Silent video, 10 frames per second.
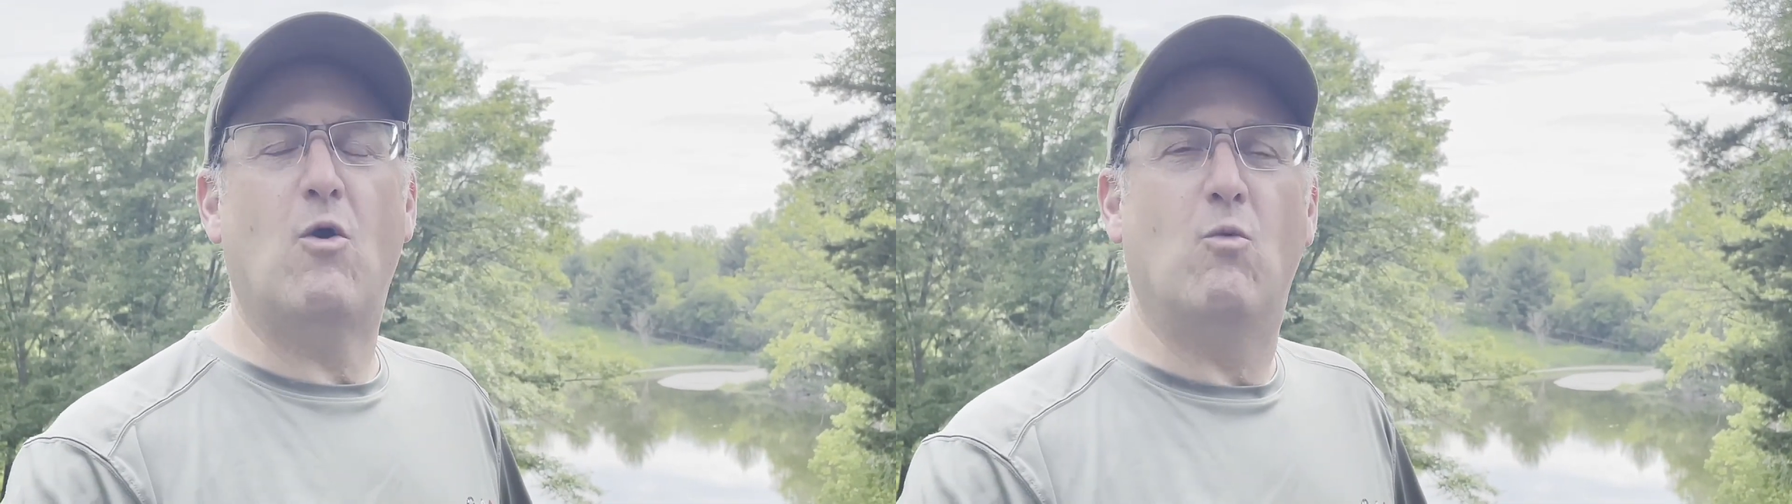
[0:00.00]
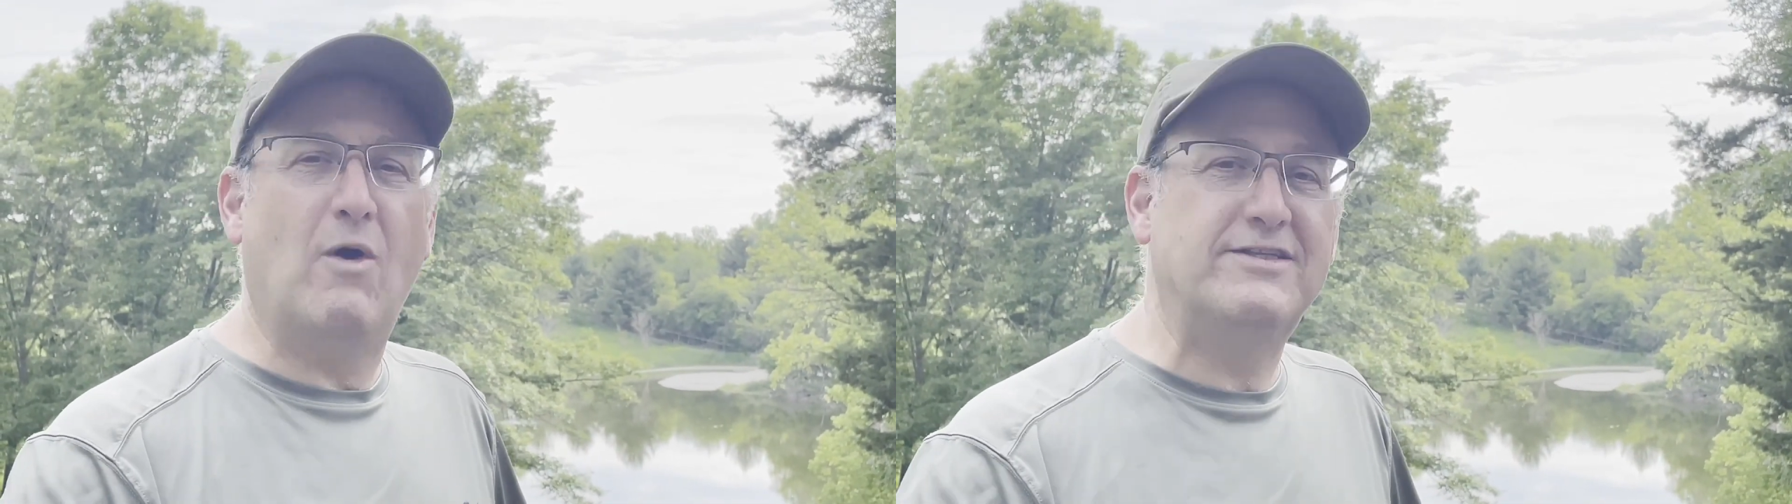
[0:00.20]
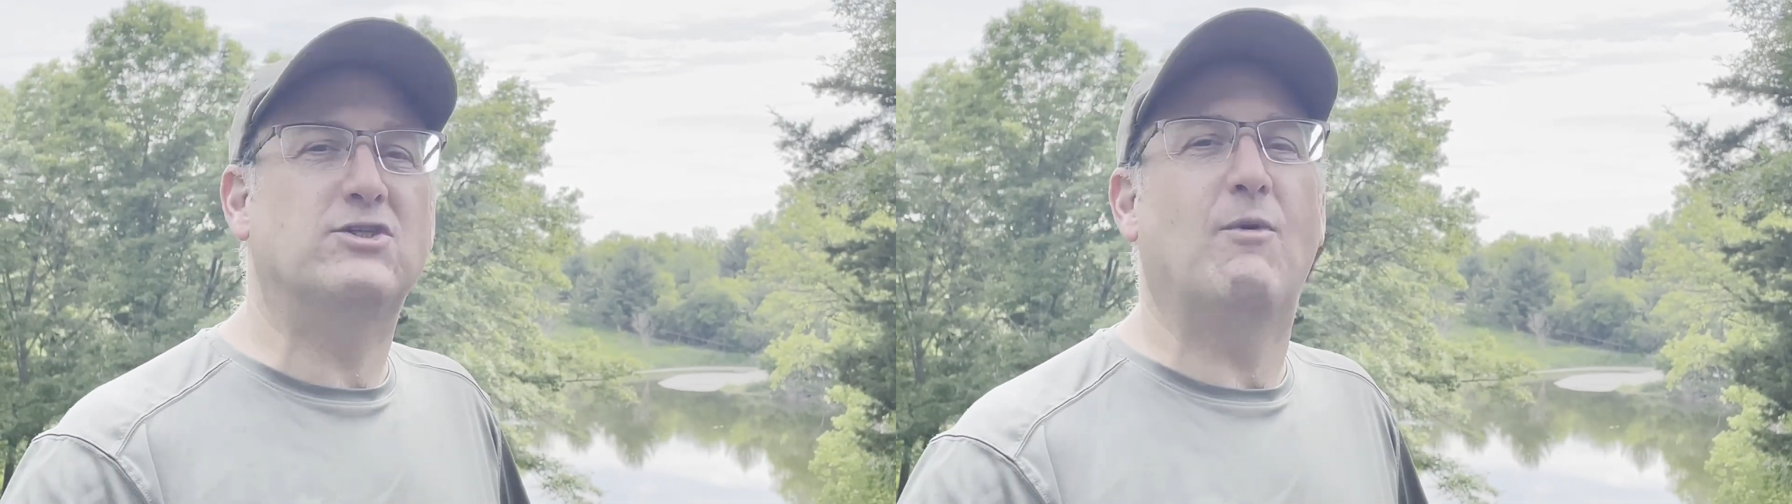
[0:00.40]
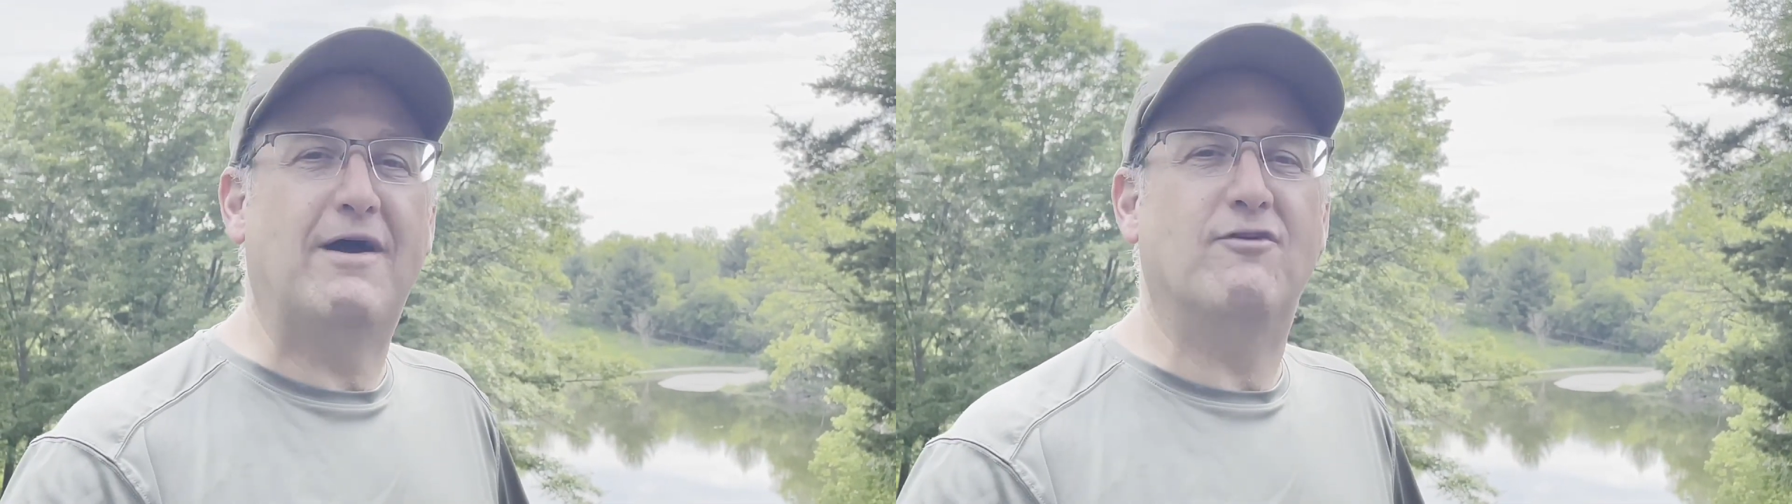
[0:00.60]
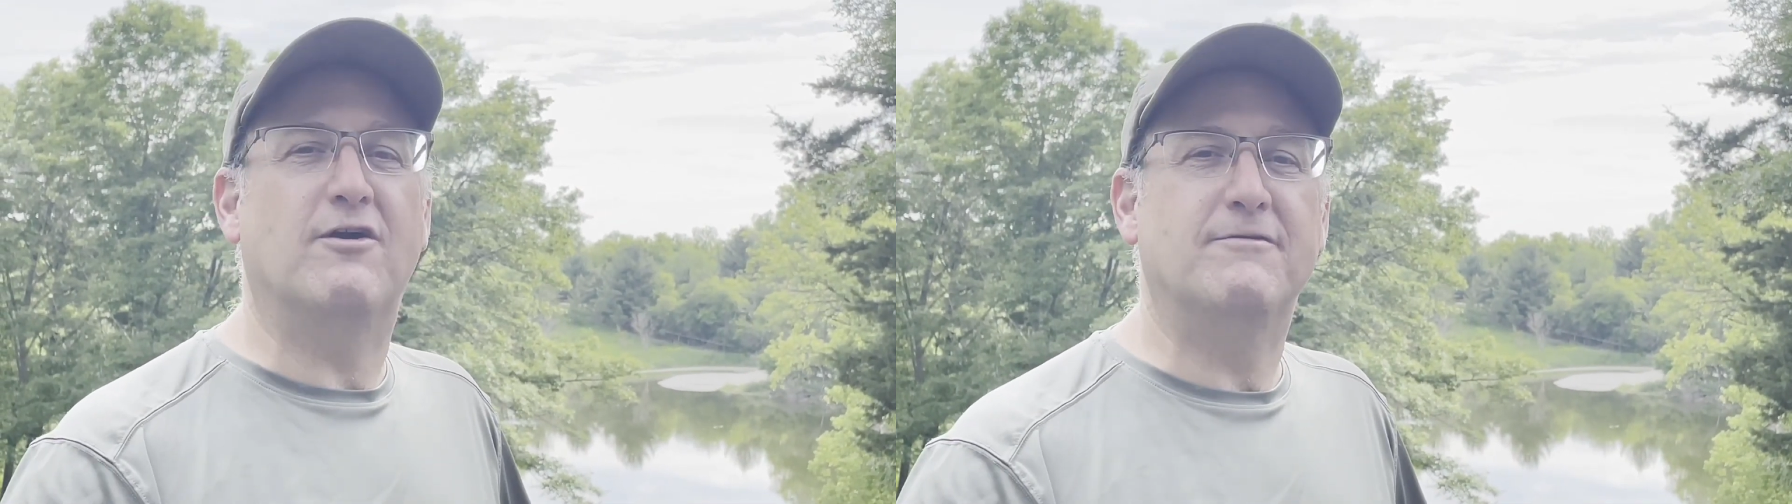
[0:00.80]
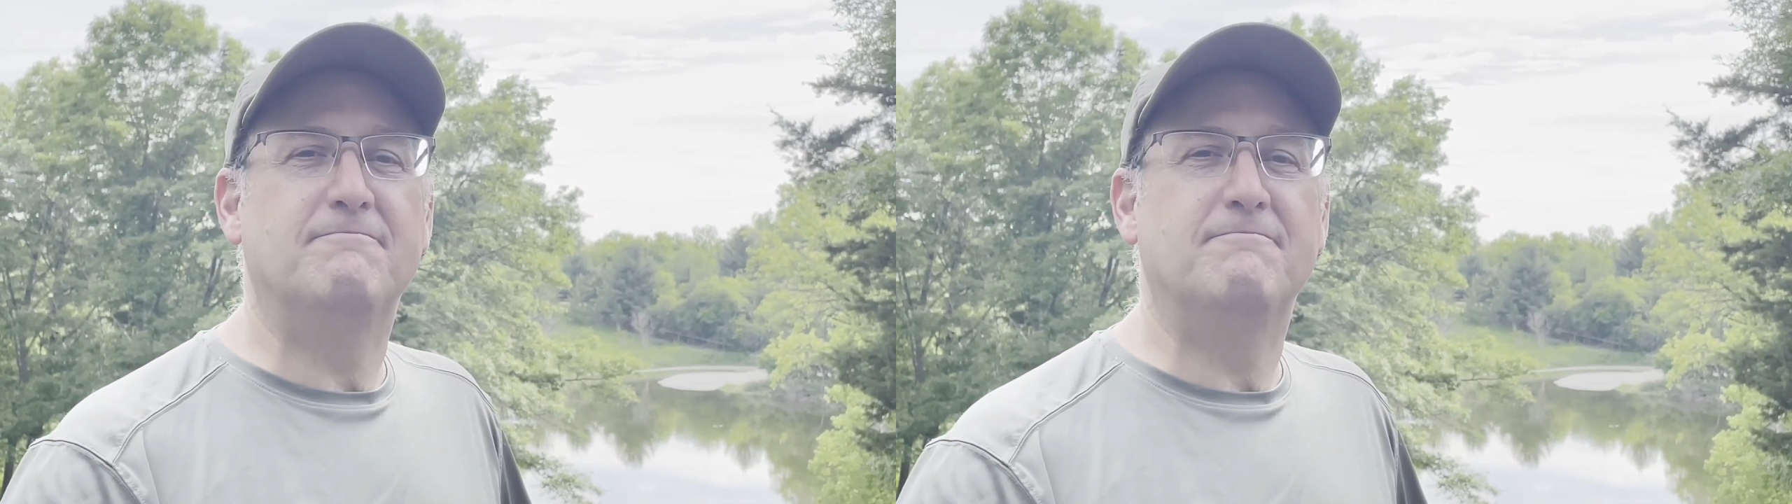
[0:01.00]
whatsoever.